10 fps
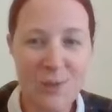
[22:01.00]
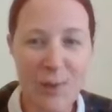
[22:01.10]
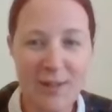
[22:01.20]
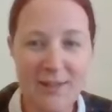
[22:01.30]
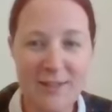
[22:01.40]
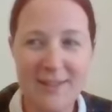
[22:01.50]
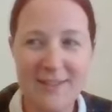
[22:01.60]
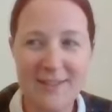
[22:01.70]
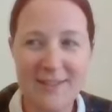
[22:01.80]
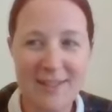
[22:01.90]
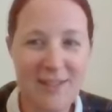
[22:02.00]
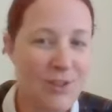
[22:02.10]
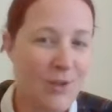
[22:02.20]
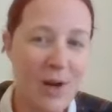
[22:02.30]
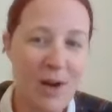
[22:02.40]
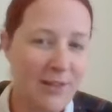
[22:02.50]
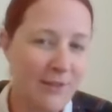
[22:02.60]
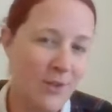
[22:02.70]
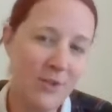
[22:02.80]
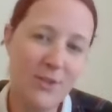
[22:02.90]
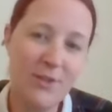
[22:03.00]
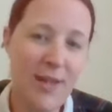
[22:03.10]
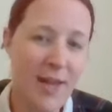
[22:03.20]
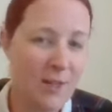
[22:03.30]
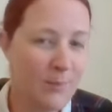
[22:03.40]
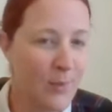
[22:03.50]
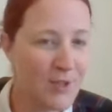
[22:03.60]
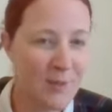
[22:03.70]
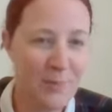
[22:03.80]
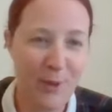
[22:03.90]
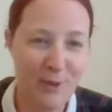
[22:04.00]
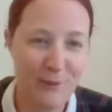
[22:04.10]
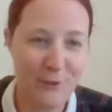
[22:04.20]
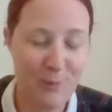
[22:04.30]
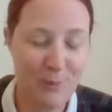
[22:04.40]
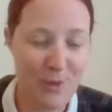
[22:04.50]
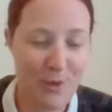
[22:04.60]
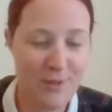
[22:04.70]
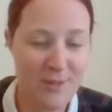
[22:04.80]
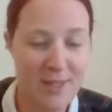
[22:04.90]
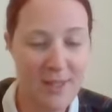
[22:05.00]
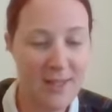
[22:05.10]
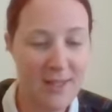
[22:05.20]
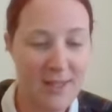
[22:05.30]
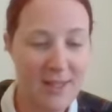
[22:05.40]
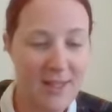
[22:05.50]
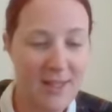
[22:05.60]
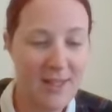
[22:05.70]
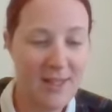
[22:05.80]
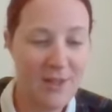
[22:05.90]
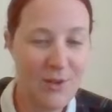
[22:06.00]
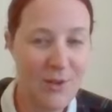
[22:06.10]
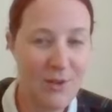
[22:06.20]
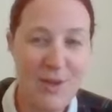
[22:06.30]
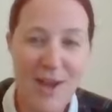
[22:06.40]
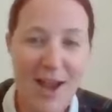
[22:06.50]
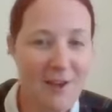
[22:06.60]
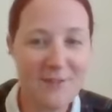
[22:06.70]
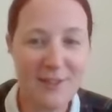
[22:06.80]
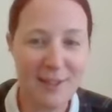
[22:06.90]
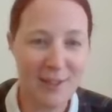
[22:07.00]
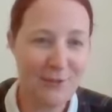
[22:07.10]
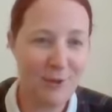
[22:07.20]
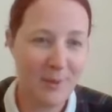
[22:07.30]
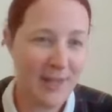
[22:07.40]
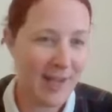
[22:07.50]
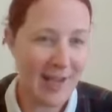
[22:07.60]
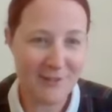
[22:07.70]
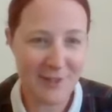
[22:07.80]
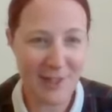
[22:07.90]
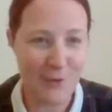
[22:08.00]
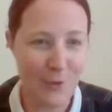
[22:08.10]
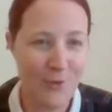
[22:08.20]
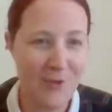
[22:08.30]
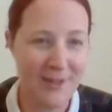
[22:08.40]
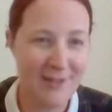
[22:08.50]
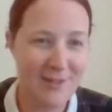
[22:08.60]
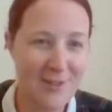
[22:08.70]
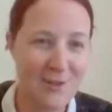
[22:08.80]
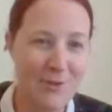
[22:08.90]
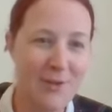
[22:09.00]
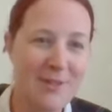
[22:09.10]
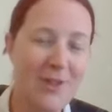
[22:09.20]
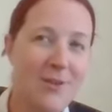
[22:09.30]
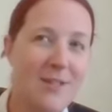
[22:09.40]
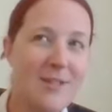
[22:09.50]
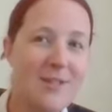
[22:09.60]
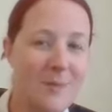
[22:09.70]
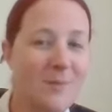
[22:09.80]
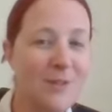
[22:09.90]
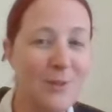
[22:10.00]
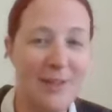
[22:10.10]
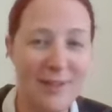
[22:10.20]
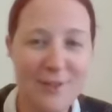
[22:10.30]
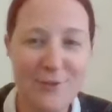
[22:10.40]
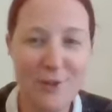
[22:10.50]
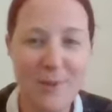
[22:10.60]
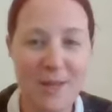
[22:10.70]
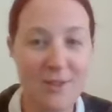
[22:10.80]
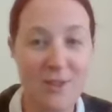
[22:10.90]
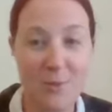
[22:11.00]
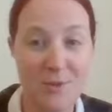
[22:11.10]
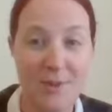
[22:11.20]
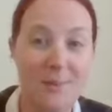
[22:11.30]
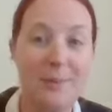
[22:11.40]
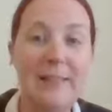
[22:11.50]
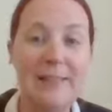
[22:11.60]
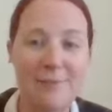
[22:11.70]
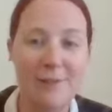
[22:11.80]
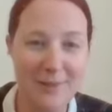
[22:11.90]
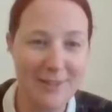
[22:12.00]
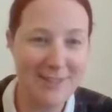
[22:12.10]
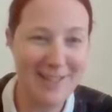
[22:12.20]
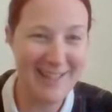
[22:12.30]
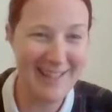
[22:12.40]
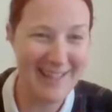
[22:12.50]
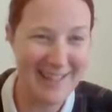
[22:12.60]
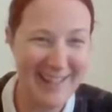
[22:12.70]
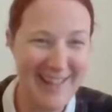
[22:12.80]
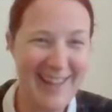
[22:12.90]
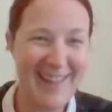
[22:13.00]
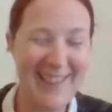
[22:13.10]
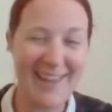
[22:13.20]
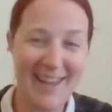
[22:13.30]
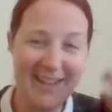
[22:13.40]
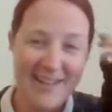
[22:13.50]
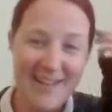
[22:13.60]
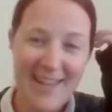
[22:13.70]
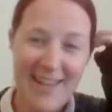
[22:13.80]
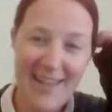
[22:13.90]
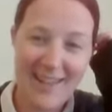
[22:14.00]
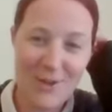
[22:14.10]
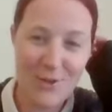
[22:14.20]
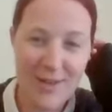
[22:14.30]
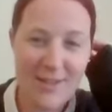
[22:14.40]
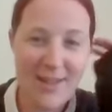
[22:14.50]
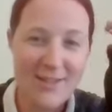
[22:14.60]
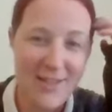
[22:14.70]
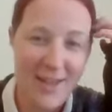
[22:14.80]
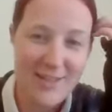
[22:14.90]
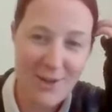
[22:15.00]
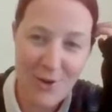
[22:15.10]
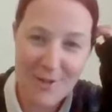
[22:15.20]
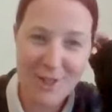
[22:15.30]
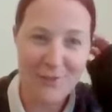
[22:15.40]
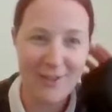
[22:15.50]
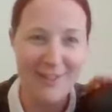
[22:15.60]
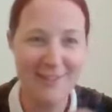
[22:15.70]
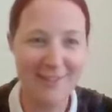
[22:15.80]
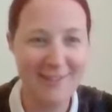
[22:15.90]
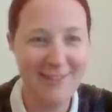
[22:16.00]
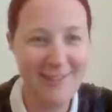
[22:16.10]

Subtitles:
well, you are right. You've got to look at it in a positive point of view, because you have to learn from it. You have to get over it. So as long as there's something you'll learn from it, and it just wasn't completely rubbish, then it's got a silver lining.